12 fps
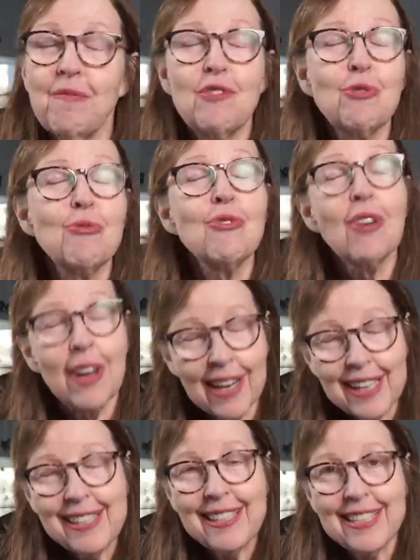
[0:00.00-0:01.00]
do not
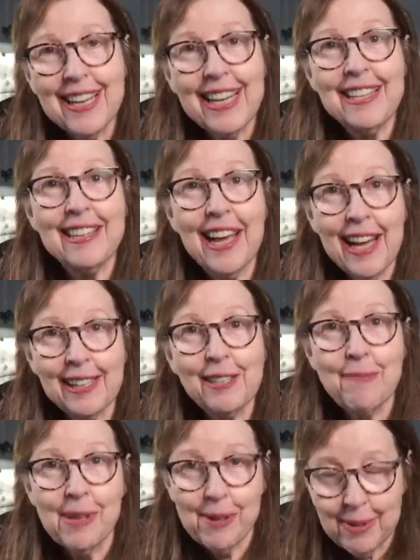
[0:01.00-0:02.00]
hesitate to
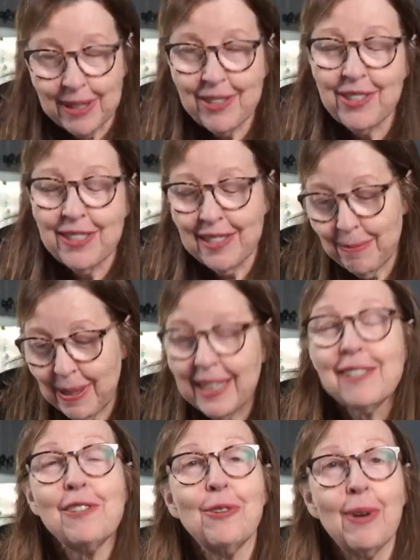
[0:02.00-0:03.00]
ask me questions
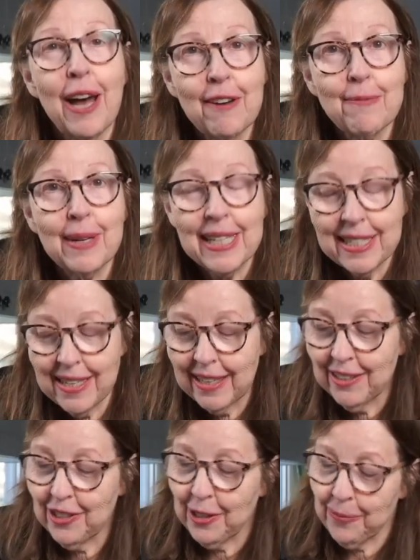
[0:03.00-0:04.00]
because you have my
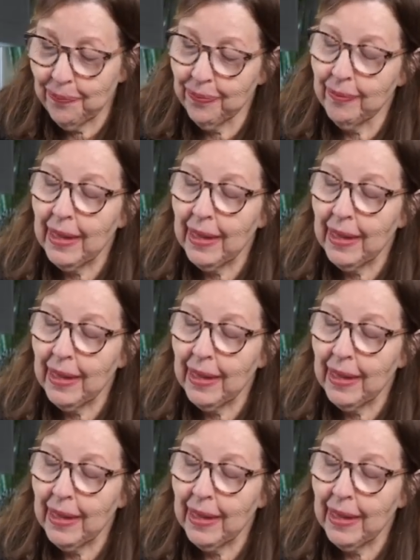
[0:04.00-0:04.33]
attention.